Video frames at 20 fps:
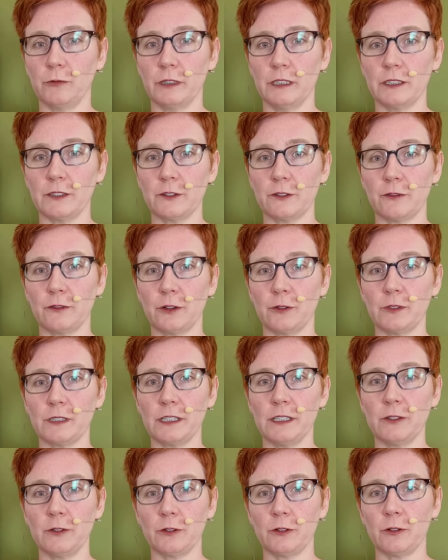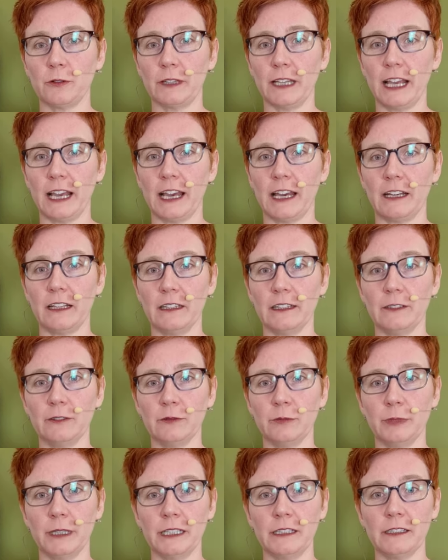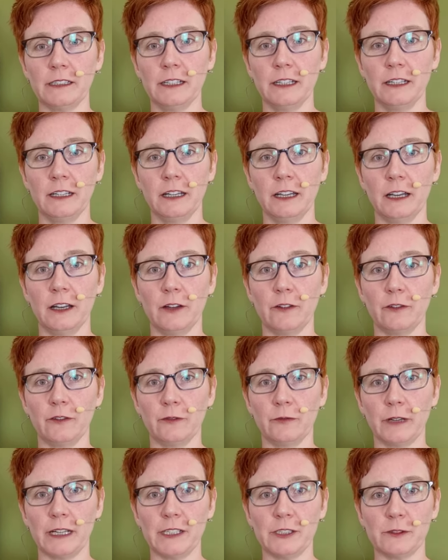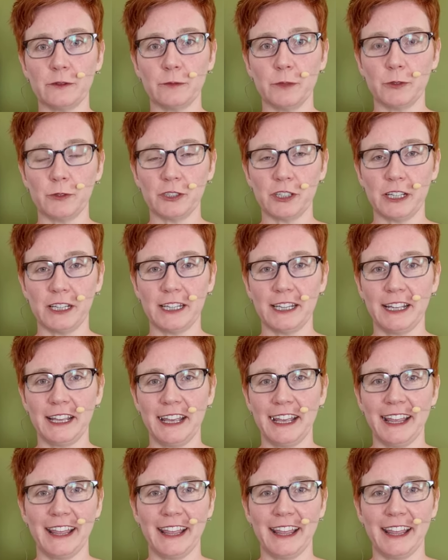was frozen or only had a little bit of range of motion,